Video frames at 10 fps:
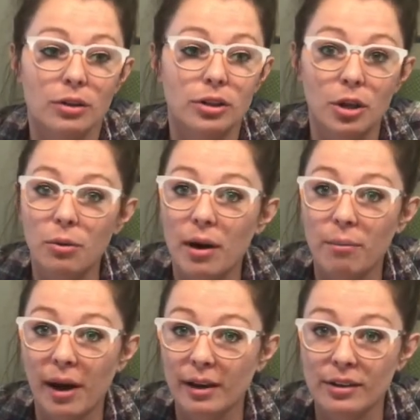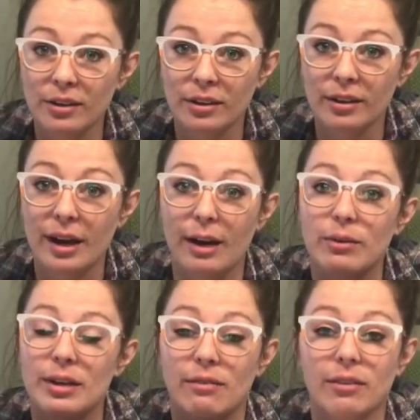do a binder, I would
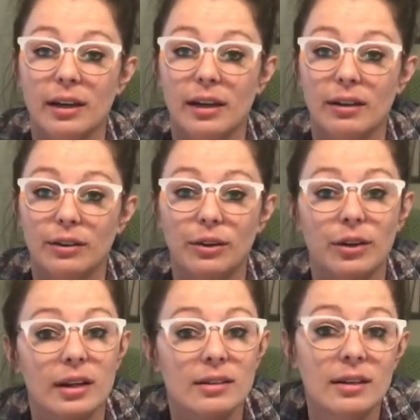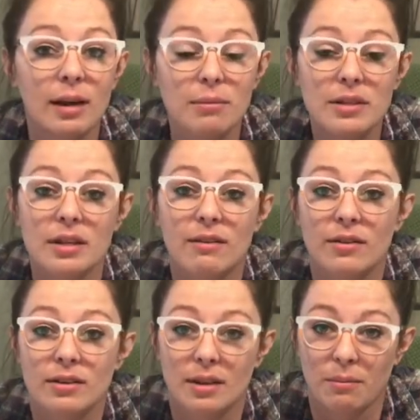definitely look into them, see if
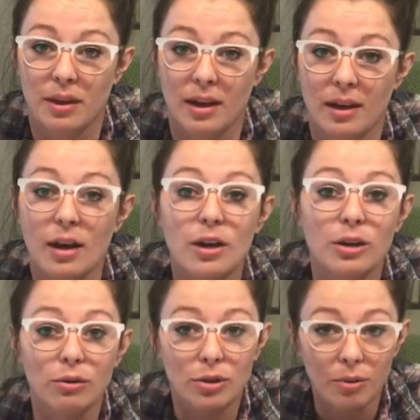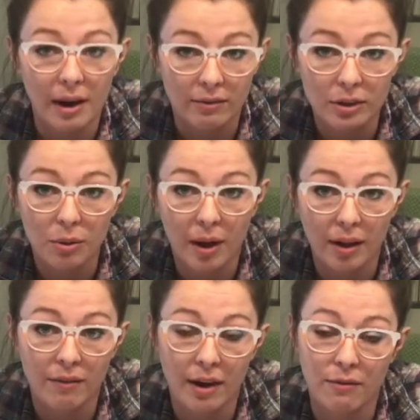it's something you do have to
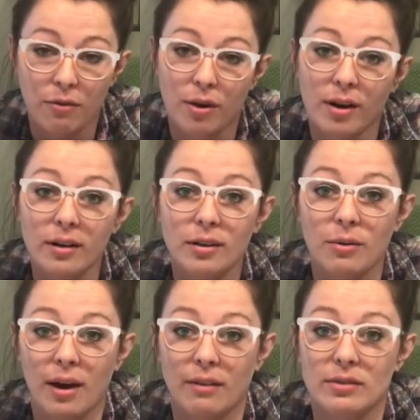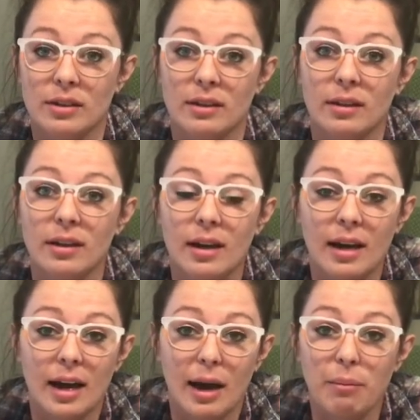qualify for. You have to,
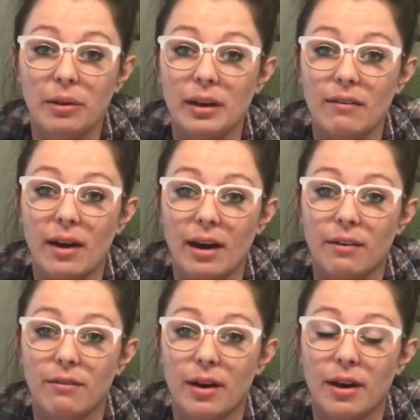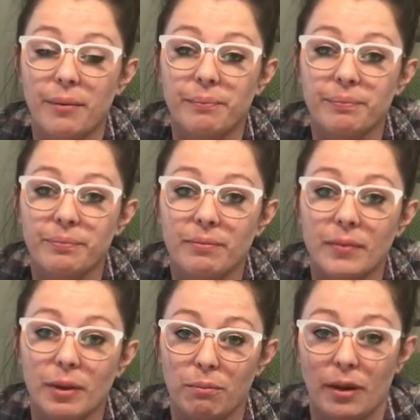I believe, have
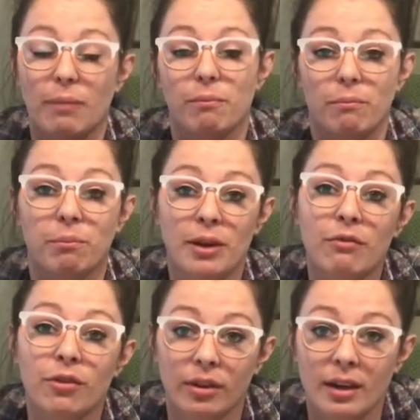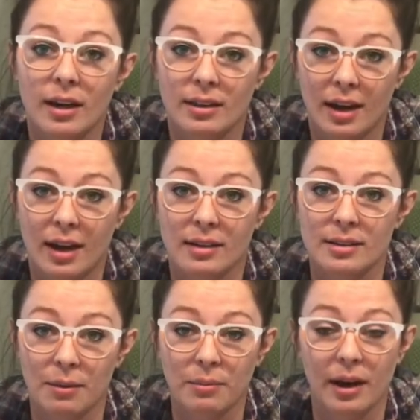it be for a kid that has
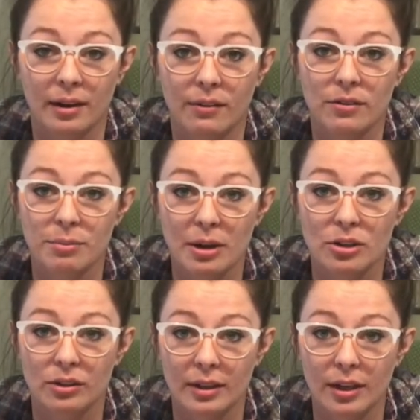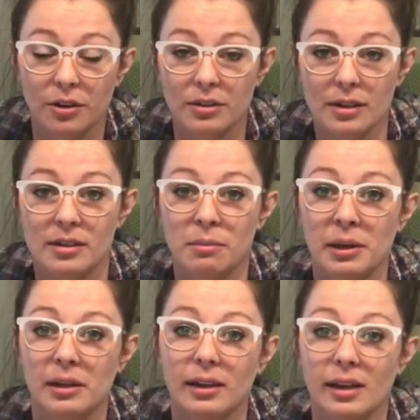some kind of special need or
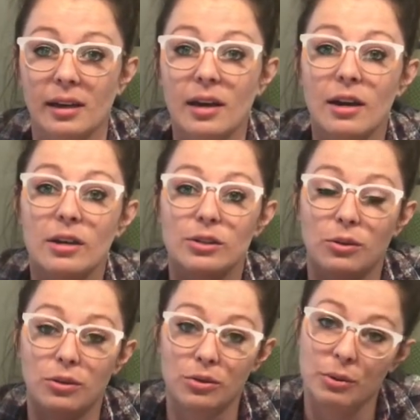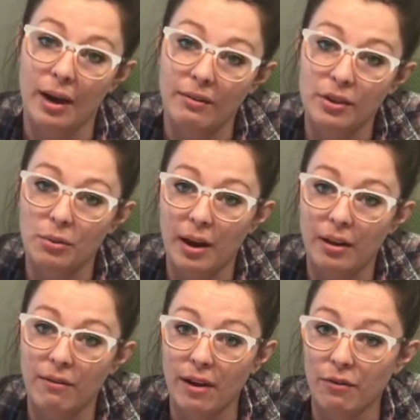disability. So you do have to
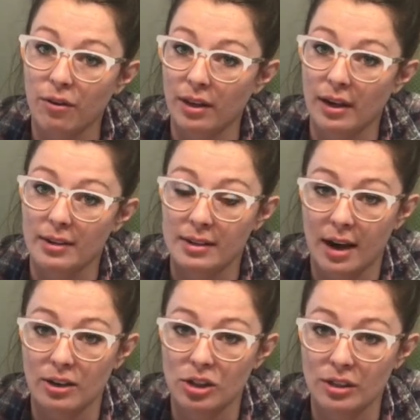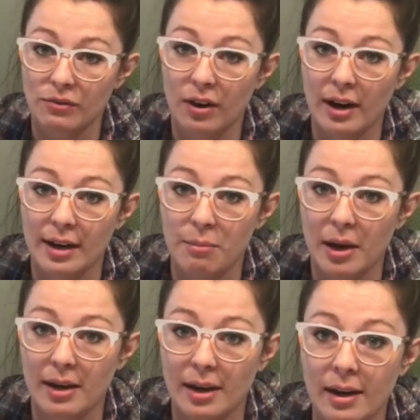qualify for that. It's not just for
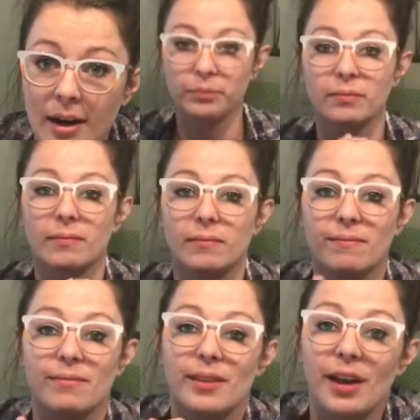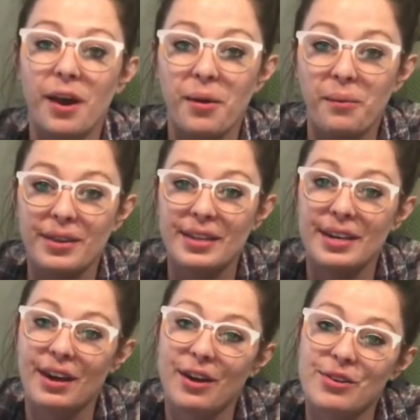anybody. One thing
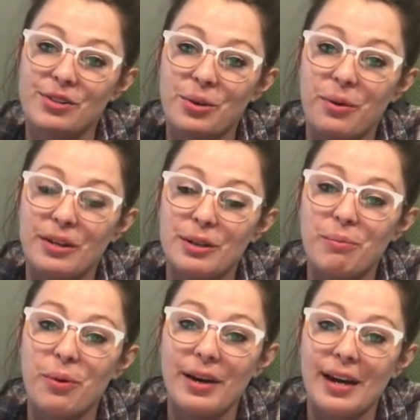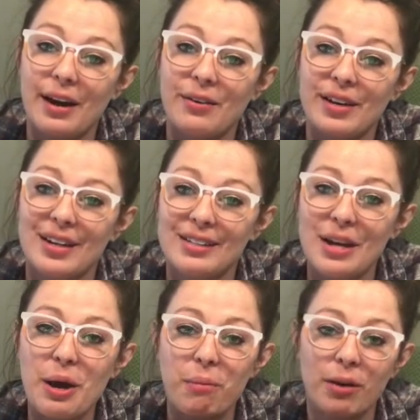I also want to point out is
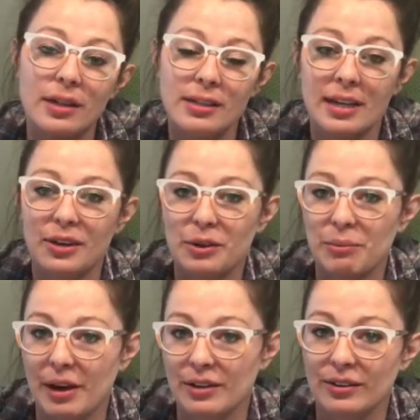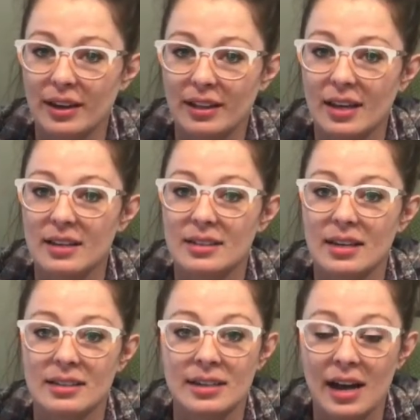putting together a binder like this
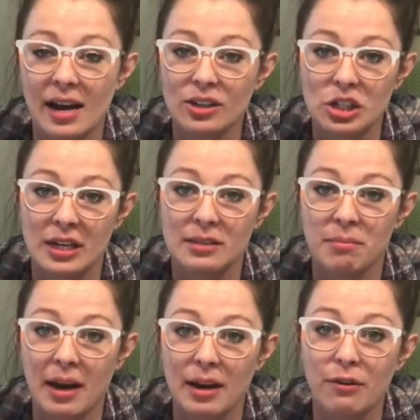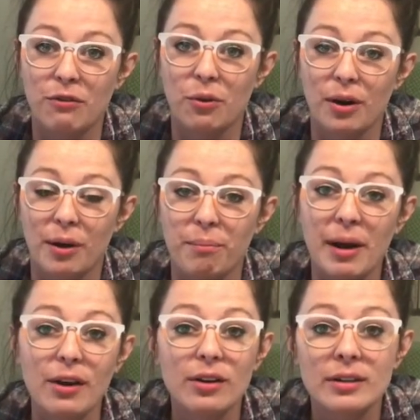is not just made for
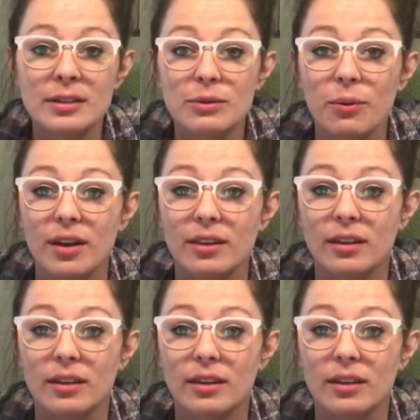parents with